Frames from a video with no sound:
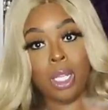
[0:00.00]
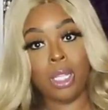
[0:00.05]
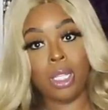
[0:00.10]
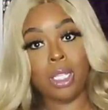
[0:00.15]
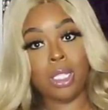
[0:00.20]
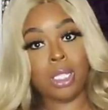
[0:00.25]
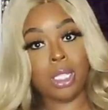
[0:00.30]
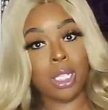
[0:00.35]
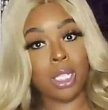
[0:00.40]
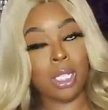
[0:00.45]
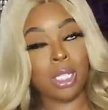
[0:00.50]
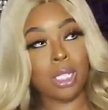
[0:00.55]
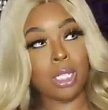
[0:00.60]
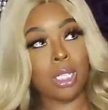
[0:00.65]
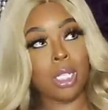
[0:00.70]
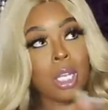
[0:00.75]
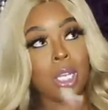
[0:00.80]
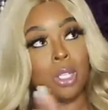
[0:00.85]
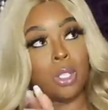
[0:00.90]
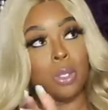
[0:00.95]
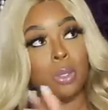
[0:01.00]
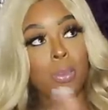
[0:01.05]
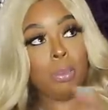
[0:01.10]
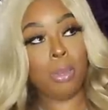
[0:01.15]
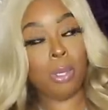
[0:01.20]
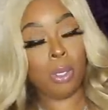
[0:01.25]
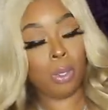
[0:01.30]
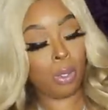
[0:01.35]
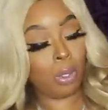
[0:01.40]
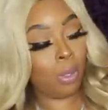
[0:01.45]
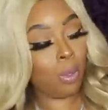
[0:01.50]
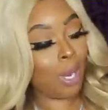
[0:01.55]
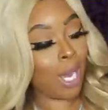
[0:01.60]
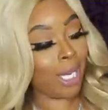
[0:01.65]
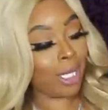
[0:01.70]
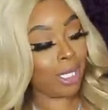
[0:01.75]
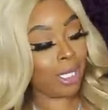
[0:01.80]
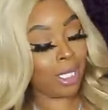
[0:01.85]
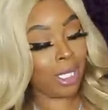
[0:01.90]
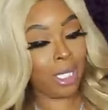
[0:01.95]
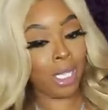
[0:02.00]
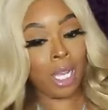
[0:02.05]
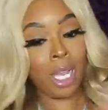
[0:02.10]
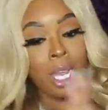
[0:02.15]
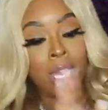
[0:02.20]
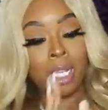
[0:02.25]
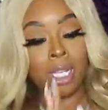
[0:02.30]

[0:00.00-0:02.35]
This is mirror quality.